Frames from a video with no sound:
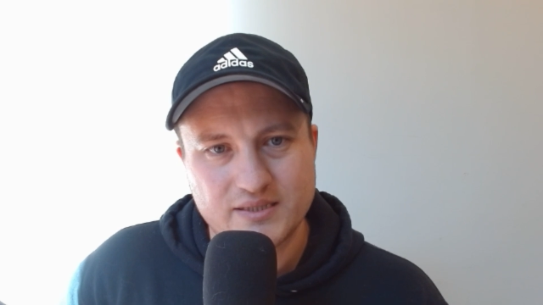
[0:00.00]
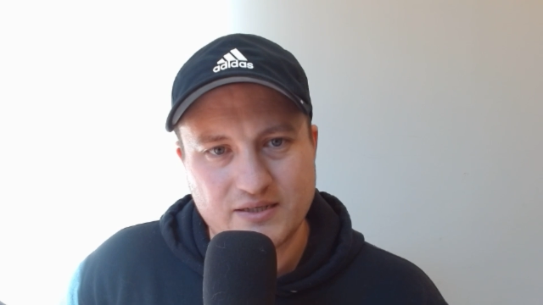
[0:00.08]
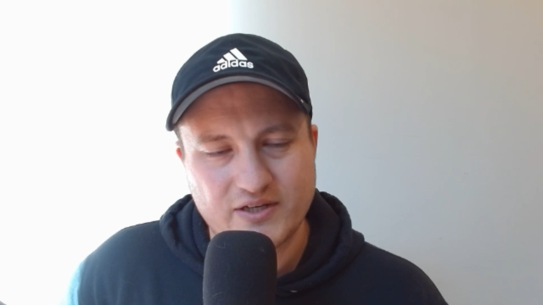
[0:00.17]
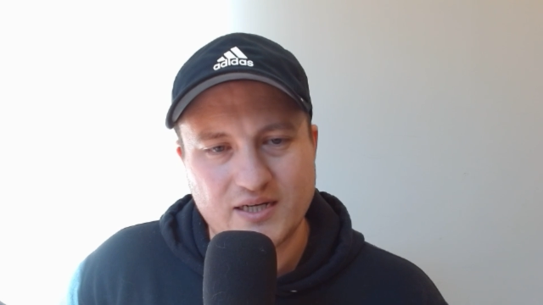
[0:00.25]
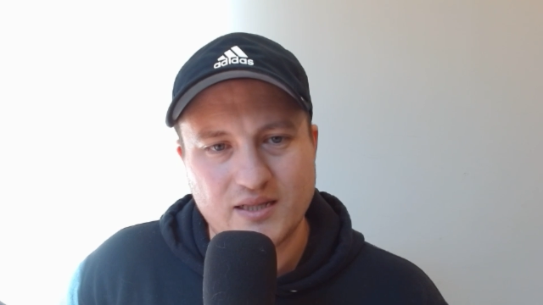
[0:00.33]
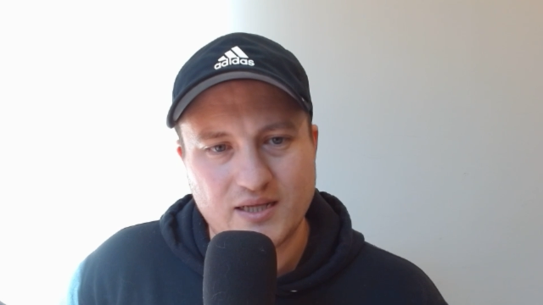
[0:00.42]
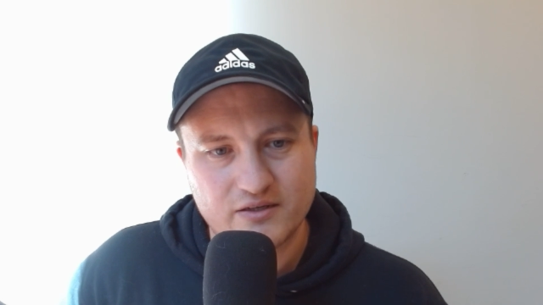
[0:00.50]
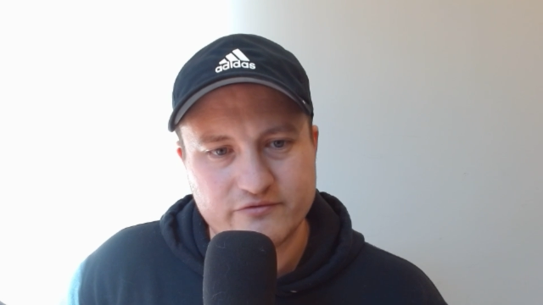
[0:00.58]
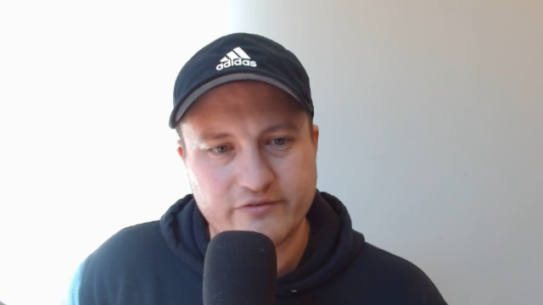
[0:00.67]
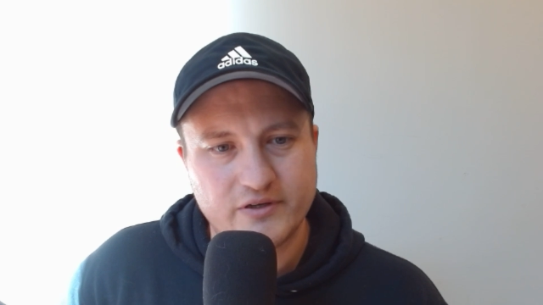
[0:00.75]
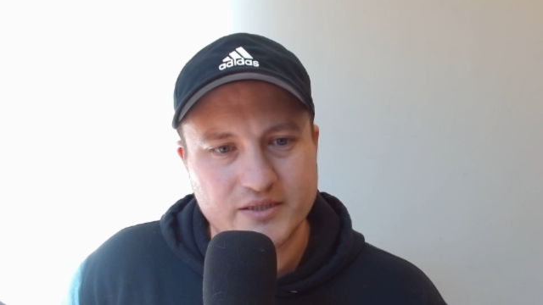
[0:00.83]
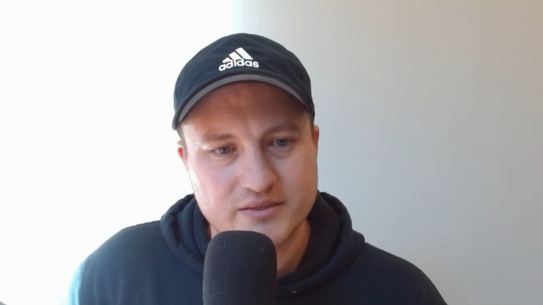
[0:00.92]
I've had a lot of
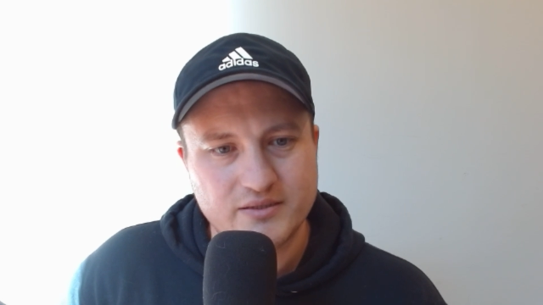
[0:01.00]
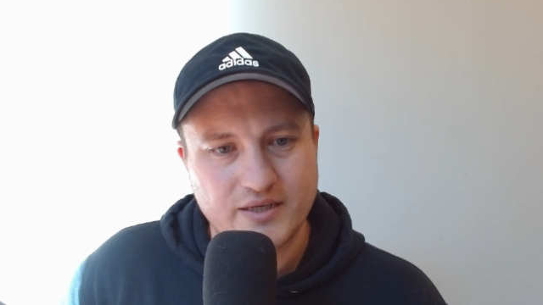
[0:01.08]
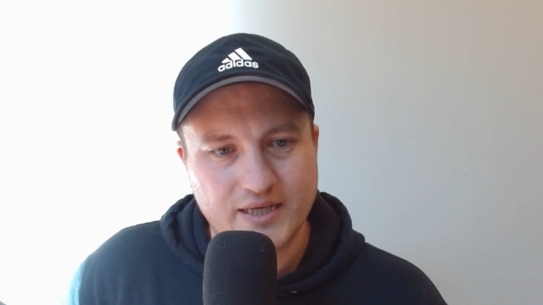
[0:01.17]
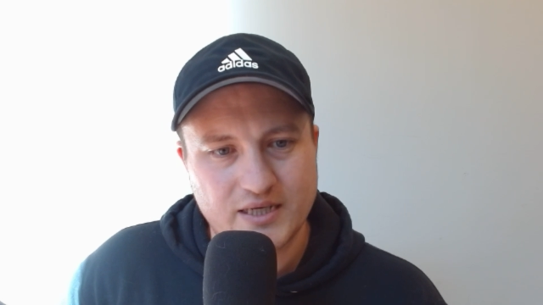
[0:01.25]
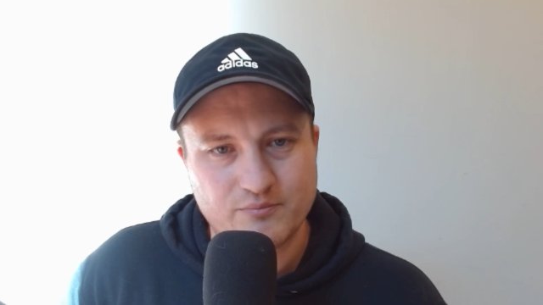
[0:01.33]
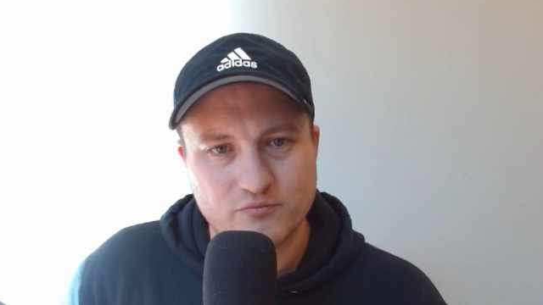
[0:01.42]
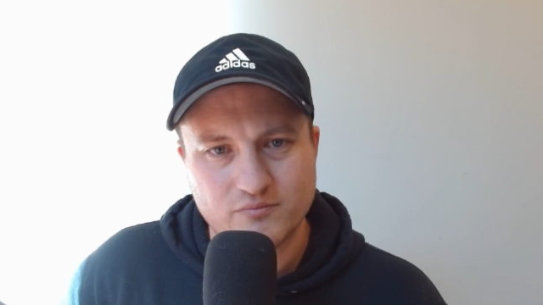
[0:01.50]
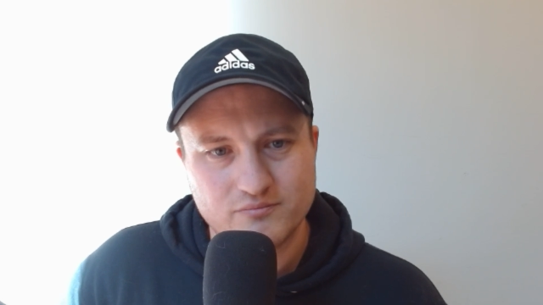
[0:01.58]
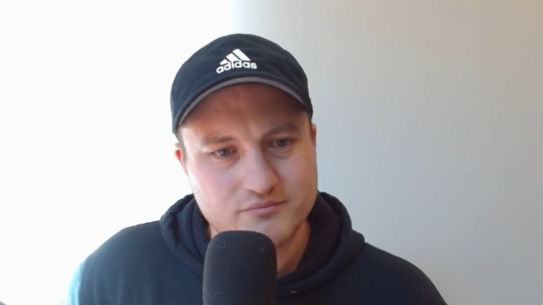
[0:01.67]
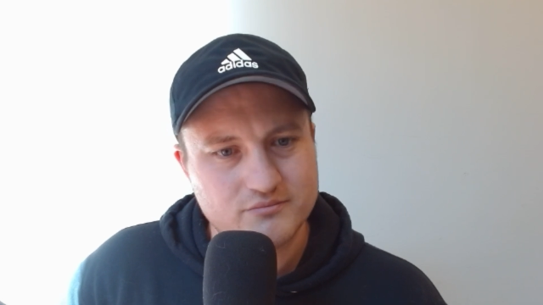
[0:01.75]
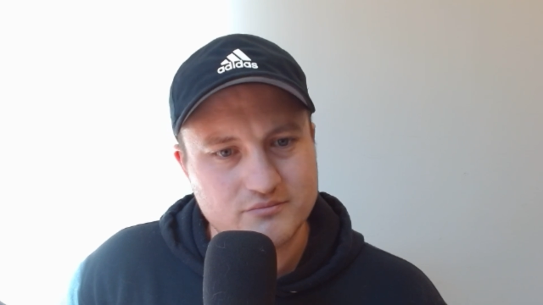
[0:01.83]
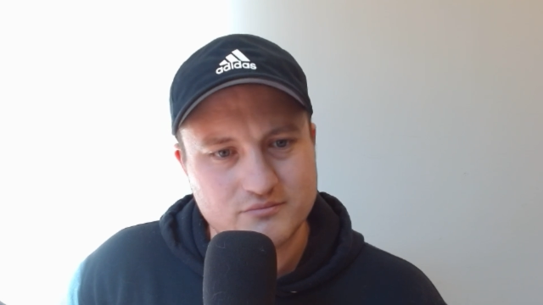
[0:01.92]
fun, and
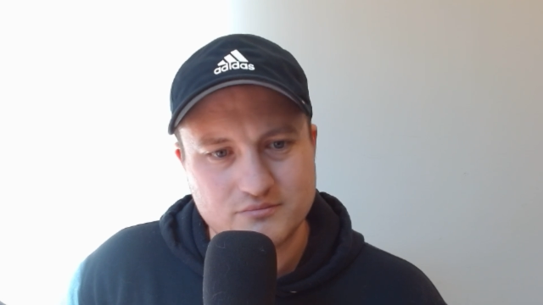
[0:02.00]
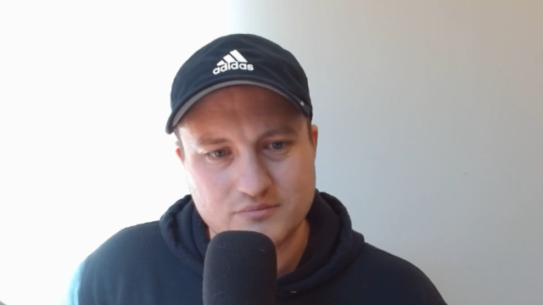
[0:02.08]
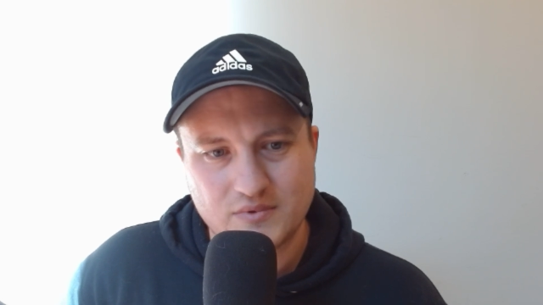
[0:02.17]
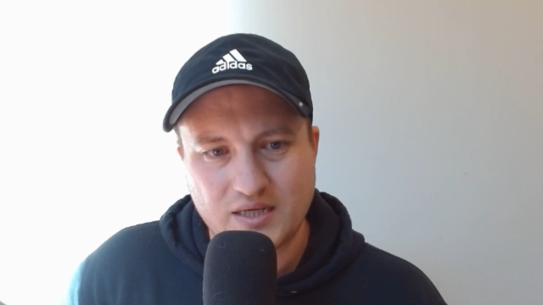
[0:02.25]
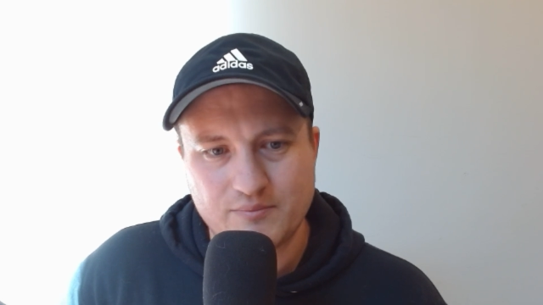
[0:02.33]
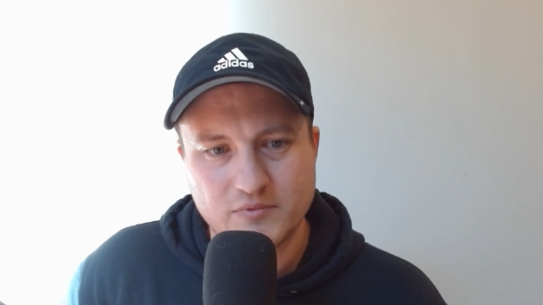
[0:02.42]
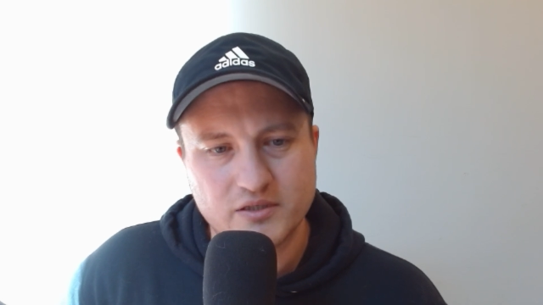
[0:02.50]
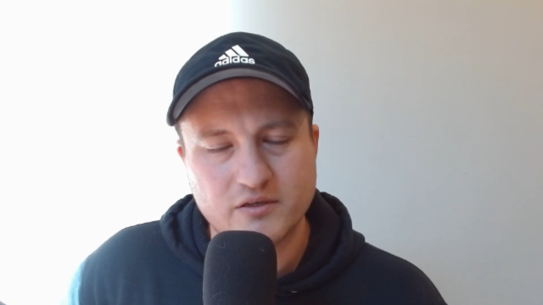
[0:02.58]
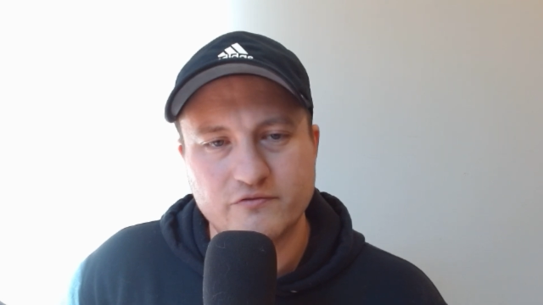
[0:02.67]
I'm looking